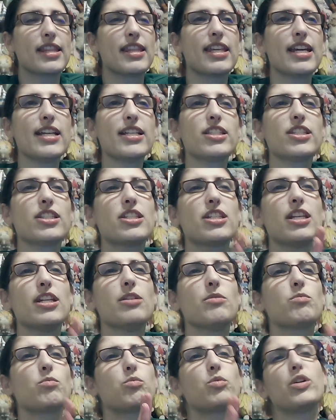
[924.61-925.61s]
this
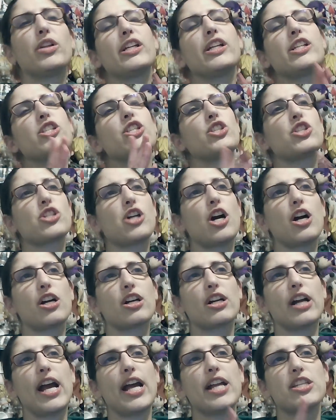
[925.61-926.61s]
didn't really
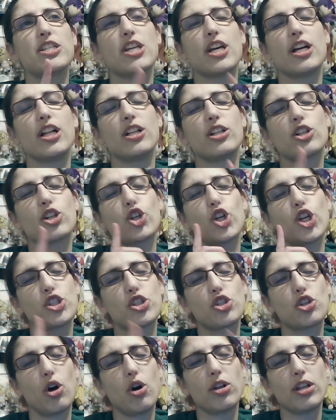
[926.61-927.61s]
start until her
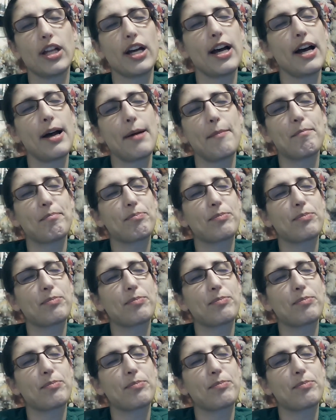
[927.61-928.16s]
Adolla